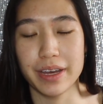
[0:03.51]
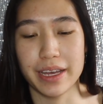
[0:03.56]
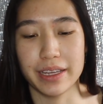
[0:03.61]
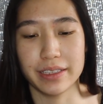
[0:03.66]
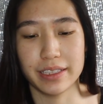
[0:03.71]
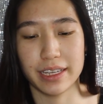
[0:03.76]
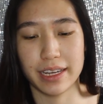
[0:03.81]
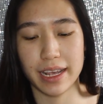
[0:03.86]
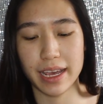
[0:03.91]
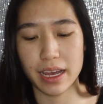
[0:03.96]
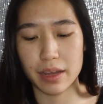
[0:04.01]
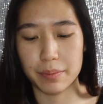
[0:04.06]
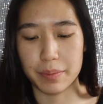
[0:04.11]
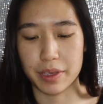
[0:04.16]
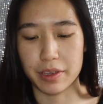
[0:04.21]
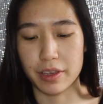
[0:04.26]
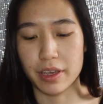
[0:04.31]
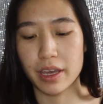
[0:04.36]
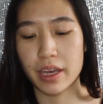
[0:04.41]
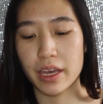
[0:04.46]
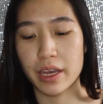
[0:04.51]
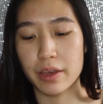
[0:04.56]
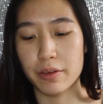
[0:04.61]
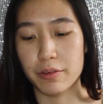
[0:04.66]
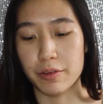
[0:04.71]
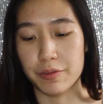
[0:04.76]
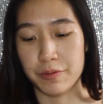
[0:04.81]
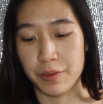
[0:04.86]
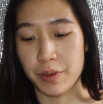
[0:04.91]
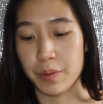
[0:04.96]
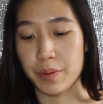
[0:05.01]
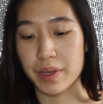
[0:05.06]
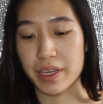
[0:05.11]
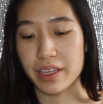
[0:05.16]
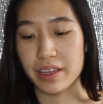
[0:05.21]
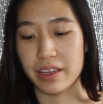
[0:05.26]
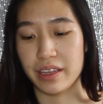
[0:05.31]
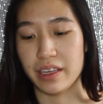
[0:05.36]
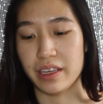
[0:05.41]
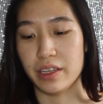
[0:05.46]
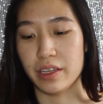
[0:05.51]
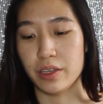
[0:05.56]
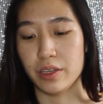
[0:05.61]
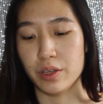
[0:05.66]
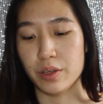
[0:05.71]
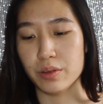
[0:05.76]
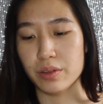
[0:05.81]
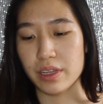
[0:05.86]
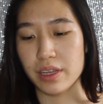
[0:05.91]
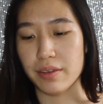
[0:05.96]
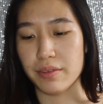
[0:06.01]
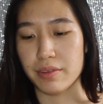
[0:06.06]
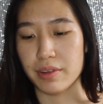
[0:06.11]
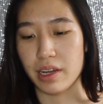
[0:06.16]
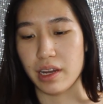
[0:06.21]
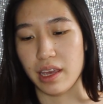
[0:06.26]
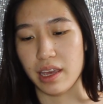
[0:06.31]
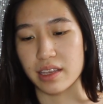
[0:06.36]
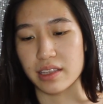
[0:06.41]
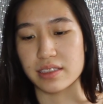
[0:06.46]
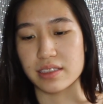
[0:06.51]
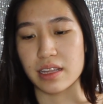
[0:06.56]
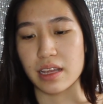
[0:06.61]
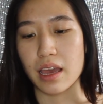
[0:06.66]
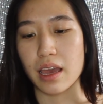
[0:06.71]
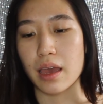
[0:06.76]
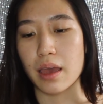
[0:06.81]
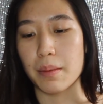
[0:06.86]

and today I'll be reviewing the newly released